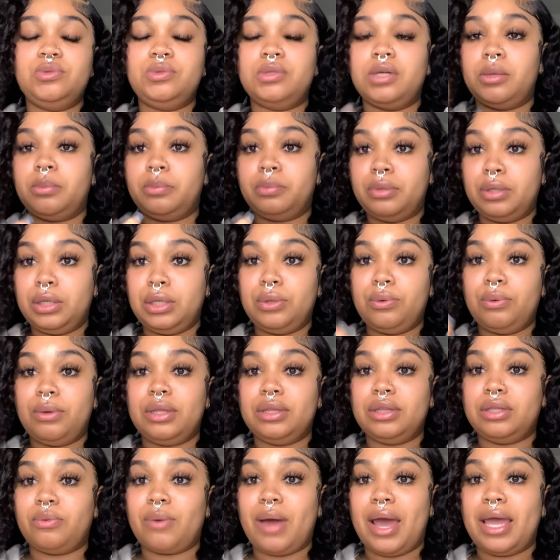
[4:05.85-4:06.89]
that are putting you
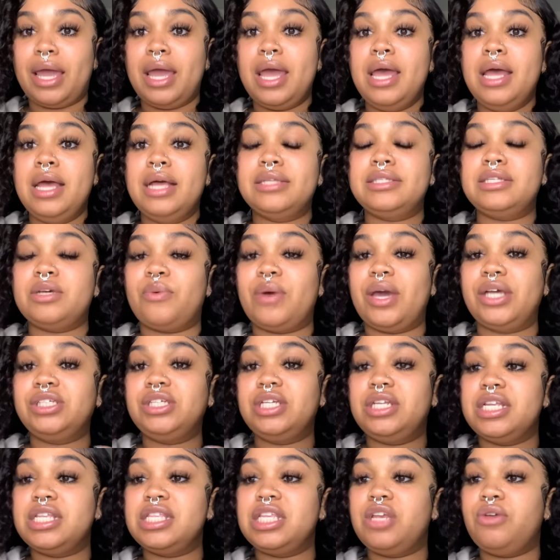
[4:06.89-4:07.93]
in the right
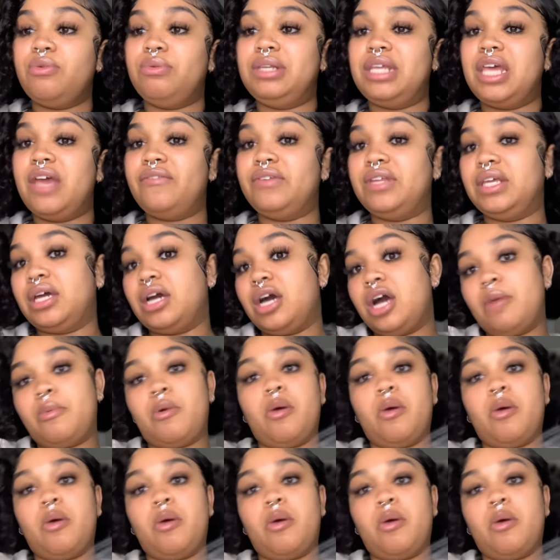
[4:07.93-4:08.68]
direction to see you leveling up.